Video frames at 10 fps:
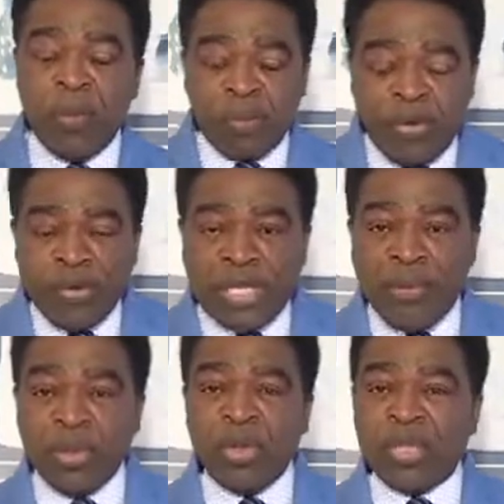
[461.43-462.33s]

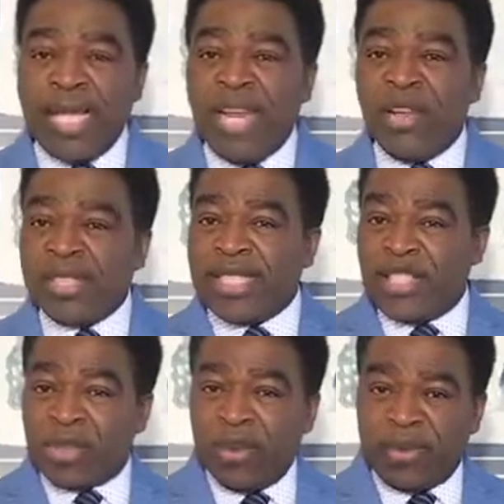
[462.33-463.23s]
profitable to tell us the
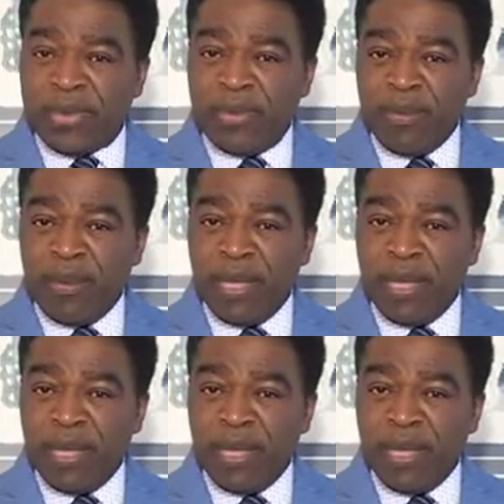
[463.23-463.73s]
truth.